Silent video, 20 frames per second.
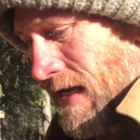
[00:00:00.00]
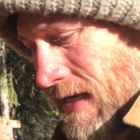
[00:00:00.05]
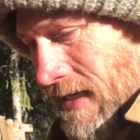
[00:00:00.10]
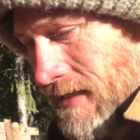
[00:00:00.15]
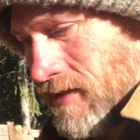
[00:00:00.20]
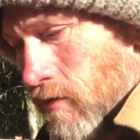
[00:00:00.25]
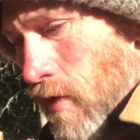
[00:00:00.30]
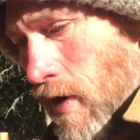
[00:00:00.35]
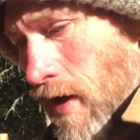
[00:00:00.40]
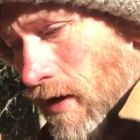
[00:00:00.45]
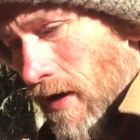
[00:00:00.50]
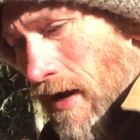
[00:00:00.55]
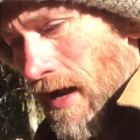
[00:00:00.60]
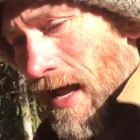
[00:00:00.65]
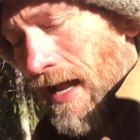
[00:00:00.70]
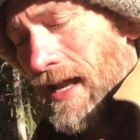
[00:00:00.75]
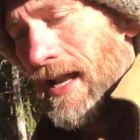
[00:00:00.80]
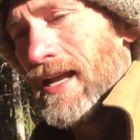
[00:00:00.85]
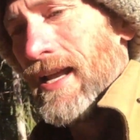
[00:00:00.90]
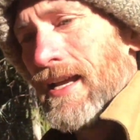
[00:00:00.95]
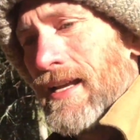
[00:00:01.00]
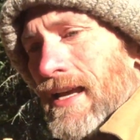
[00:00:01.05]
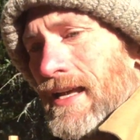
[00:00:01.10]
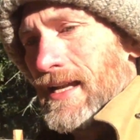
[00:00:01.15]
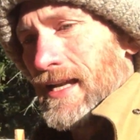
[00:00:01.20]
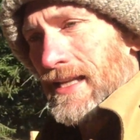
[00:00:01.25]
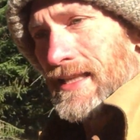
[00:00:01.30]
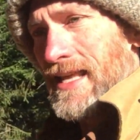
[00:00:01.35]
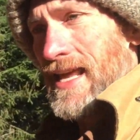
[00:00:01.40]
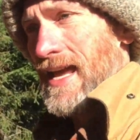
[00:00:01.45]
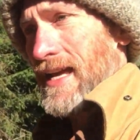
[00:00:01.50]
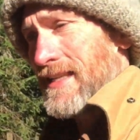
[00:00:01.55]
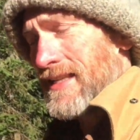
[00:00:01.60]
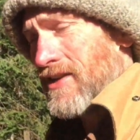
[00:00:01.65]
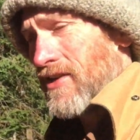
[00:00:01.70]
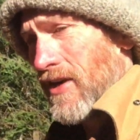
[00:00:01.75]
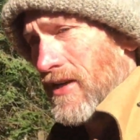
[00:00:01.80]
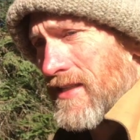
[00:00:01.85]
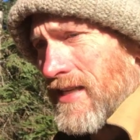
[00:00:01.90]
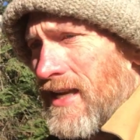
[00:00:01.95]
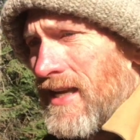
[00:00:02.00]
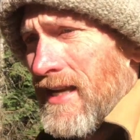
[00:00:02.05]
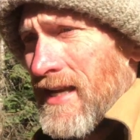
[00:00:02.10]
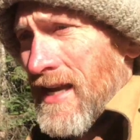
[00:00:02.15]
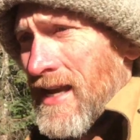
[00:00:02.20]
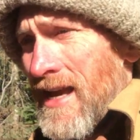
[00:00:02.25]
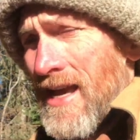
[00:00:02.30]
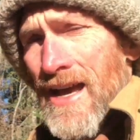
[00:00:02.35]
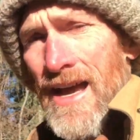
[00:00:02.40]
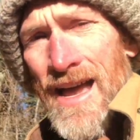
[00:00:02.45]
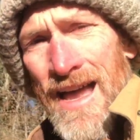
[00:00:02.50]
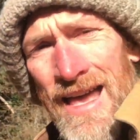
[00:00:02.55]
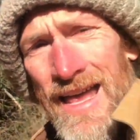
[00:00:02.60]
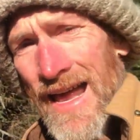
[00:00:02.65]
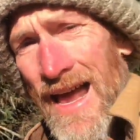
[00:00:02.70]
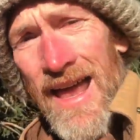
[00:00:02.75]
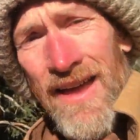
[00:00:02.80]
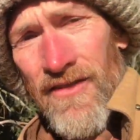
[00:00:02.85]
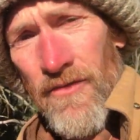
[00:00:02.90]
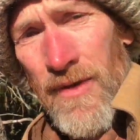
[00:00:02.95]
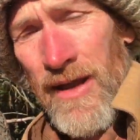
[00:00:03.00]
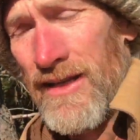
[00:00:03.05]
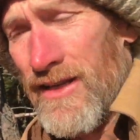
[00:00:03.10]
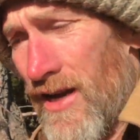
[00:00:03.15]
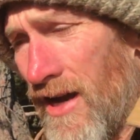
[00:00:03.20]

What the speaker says: to get the water hot, got to get the eggs cooked. I haven't made